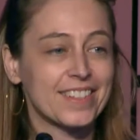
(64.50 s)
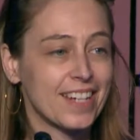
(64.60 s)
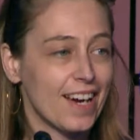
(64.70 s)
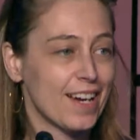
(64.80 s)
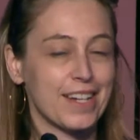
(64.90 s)
at the
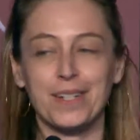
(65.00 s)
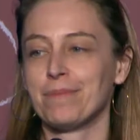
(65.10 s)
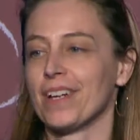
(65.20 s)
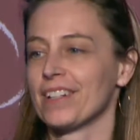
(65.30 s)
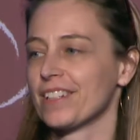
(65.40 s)

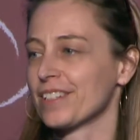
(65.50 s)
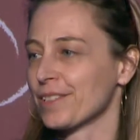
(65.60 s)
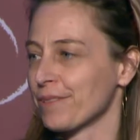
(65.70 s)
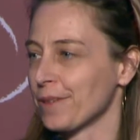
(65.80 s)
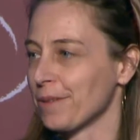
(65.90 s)
time, and this
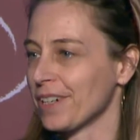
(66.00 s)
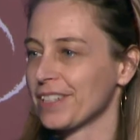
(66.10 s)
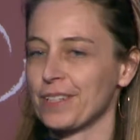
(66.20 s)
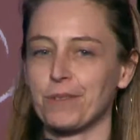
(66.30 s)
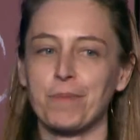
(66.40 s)
is for the
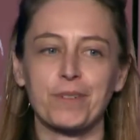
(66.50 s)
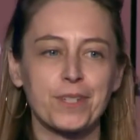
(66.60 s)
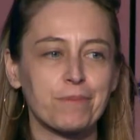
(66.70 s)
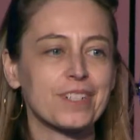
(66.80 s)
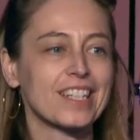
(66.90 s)
wonks in the room, there were
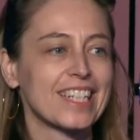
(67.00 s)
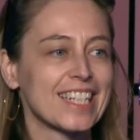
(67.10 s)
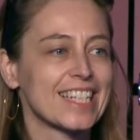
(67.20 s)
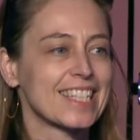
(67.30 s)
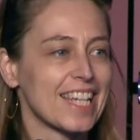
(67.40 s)
some
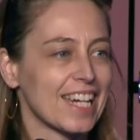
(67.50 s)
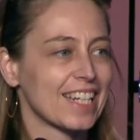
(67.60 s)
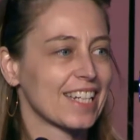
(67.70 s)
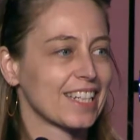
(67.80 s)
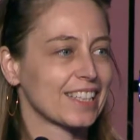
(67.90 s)
really
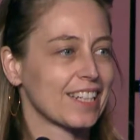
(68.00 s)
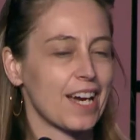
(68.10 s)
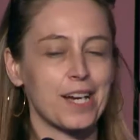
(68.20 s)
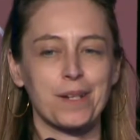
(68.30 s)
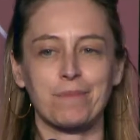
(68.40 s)
exciting
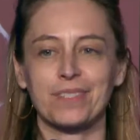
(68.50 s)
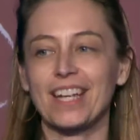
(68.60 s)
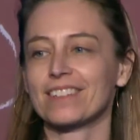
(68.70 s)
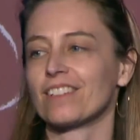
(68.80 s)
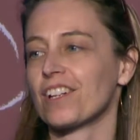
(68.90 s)

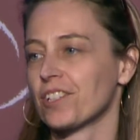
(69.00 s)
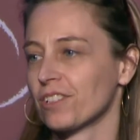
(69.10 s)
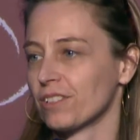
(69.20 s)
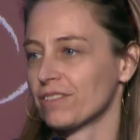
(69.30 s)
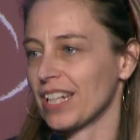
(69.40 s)

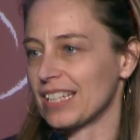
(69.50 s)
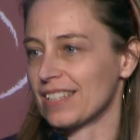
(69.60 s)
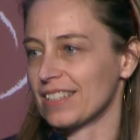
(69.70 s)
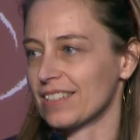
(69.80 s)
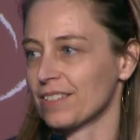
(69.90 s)
technological
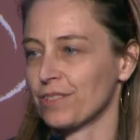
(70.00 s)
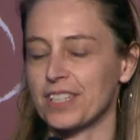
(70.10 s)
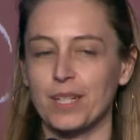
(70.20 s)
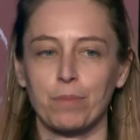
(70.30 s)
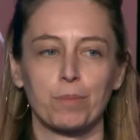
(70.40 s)
advances. For
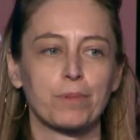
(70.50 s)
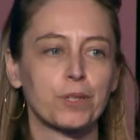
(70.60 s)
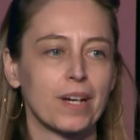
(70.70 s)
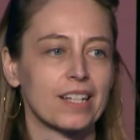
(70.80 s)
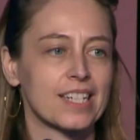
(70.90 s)
example,
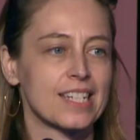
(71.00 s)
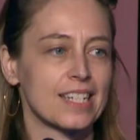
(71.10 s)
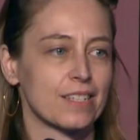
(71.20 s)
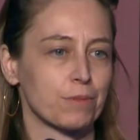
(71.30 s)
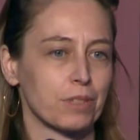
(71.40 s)
blue
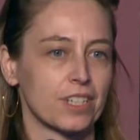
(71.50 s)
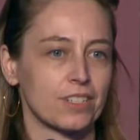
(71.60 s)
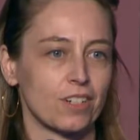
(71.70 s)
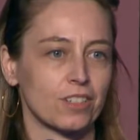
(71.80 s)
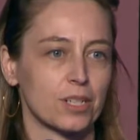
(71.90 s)
LEDs really
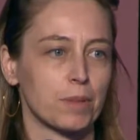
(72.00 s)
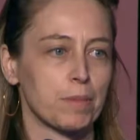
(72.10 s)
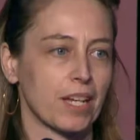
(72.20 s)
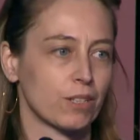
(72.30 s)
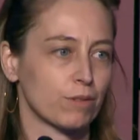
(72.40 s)
started to be
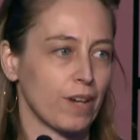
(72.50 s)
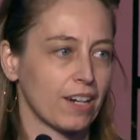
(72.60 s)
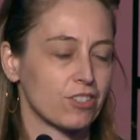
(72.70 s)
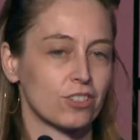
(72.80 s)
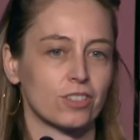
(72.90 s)

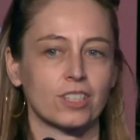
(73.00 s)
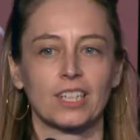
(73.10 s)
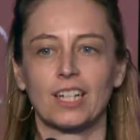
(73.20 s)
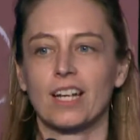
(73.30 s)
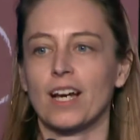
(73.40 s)
manufactured
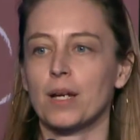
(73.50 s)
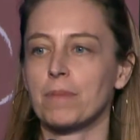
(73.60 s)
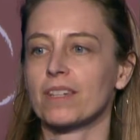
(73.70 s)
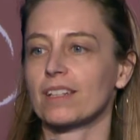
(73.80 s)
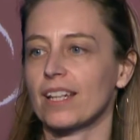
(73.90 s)

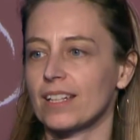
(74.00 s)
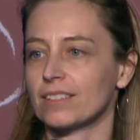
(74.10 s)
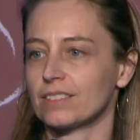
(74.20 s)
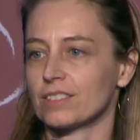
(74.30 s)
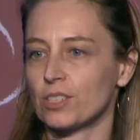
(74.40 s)
in the
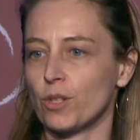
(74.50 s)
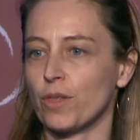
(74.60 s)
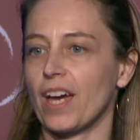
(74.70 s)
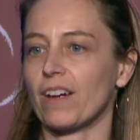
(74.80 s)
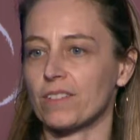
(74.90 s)
late
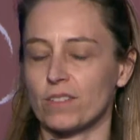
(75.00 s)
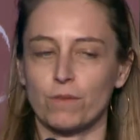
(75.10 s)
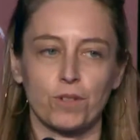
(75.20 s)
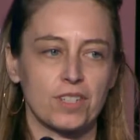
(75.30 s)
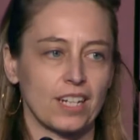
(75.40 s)
2000s,
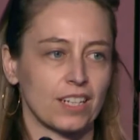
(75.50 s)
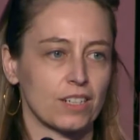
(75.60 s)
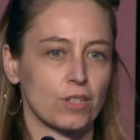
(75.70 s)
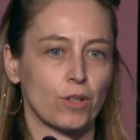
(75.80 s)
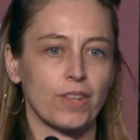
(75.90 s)
the first decade
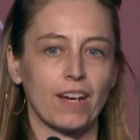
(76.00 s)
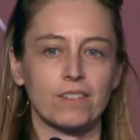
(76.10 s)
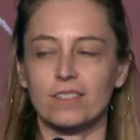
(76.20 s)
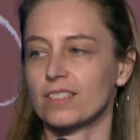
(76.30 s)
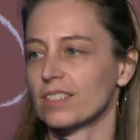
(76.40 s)
of
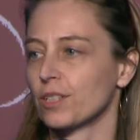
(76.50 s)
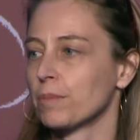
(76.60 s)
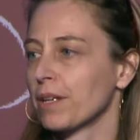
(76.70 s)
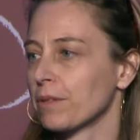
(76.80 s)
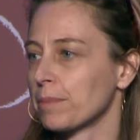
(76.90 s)
2000s. And
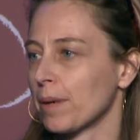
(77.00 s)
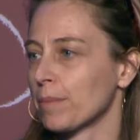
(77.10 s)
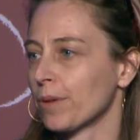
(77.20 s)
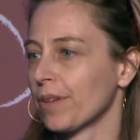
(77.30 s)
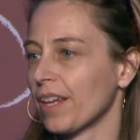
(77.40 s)
you may
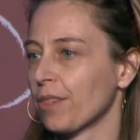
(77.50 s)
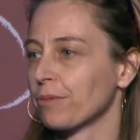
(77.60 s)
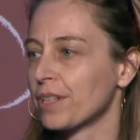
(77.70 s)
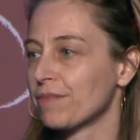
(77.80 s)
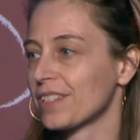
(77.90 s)
remember that
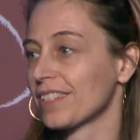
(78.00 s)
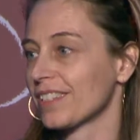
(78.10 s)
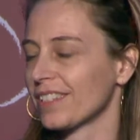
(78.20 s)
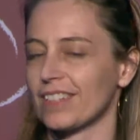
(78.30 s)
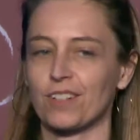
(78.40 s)
3
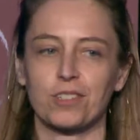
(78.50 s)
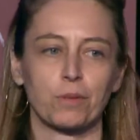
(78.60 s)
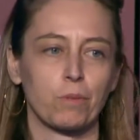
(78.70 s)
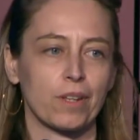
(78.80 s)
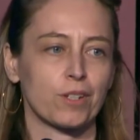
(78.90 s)
physicists
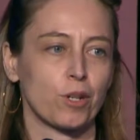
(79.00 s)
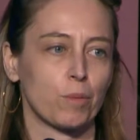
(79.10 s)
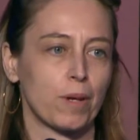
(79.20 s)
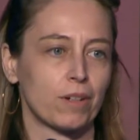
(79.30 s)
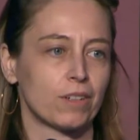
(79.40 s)
actually won the
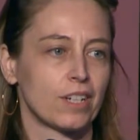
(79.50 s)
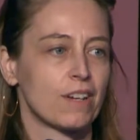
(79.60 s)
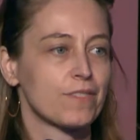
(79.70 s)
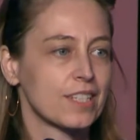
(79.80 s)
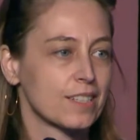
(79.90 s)
Nobel
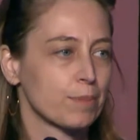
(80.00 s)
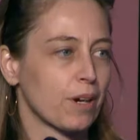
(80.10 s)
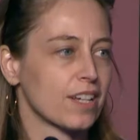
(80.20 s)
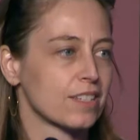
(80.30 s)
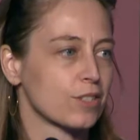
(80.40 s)
Physics
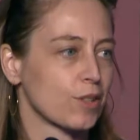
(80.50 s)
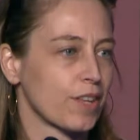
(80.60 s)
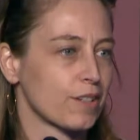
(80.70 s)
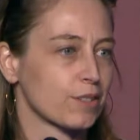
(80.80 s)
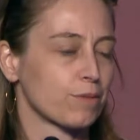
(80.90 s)
Prize in
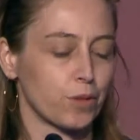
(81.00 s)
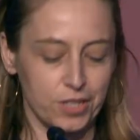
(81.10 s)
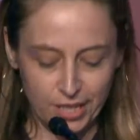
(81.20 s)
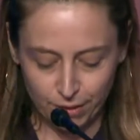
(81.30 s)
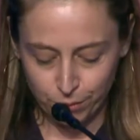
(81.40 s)

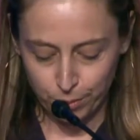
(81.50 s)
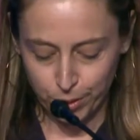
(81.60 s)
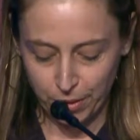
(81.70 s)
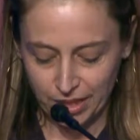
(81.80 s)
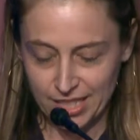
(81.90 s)
2014 for
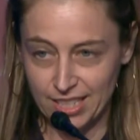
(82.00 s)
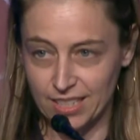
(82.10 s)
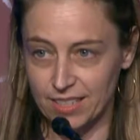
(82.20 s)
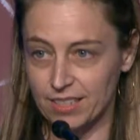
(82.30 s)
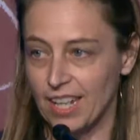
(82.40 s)
blue
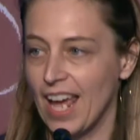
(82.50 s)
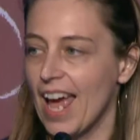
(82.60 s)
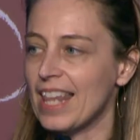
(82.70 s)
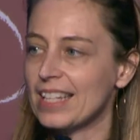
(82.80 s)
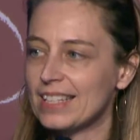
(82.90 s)
LEDs.
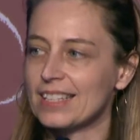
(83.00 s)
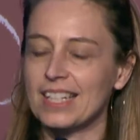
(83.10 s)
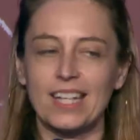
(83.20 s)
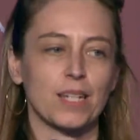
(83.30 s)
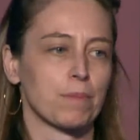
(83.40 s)
And this is
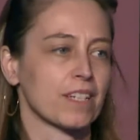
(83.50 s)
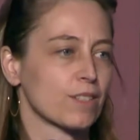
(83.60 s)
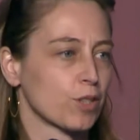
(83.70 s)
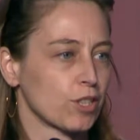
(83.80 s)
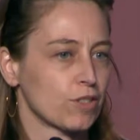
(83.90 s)
key,
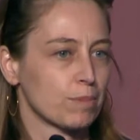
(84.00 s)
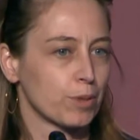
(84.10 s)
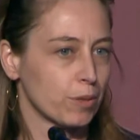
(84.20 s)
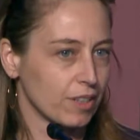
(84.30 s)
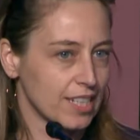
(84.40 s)
because if you can use
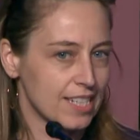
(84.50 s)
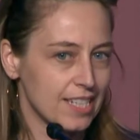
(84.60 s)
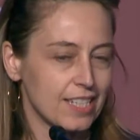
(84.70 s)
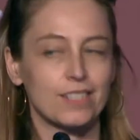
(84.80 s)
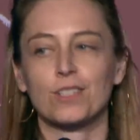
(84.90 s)
blue
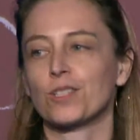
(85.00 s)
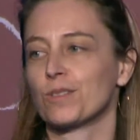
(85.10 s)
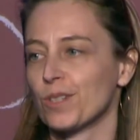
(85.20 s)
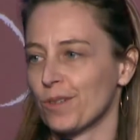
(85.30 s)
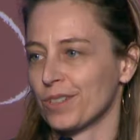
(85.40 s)
LEDs,
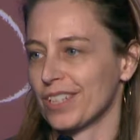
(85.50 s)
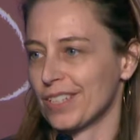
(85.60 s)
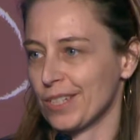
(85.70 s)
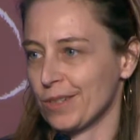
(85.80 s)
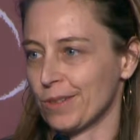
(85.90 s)
you don't
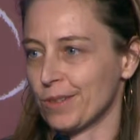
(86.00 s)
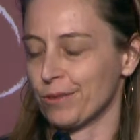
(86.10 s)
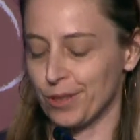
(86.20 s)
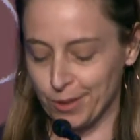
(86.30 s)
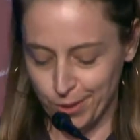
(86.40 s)
need to use
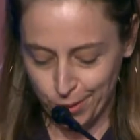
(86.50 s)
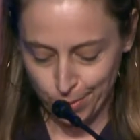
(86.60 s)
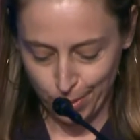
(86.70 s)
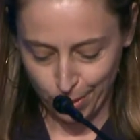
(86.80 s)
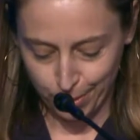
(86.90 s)
fluorescent
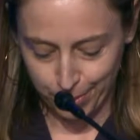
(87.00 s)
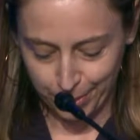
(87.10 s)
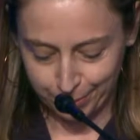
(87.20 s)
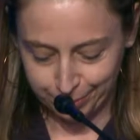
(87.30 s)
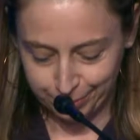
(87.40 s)
tube
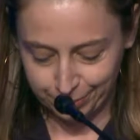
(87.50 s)
bulbs.